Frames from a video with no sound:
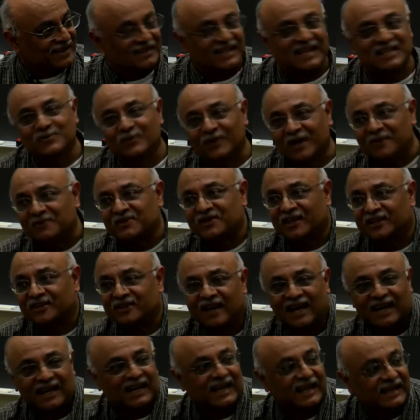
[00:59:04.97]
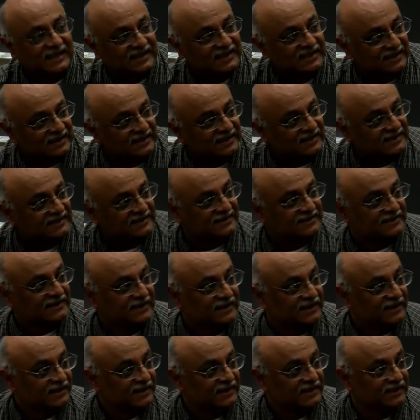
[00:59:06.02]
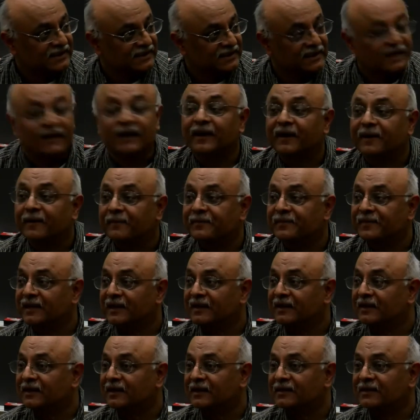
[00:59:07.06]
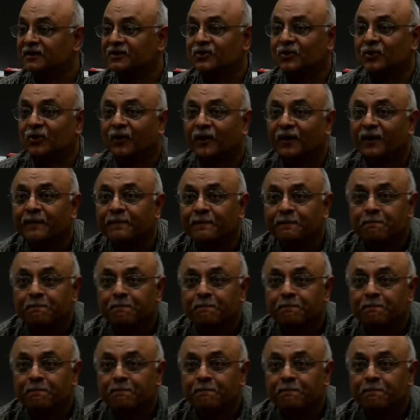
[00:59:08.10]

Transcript: and that's what I was trying to highlight in this uh, um, in the talk.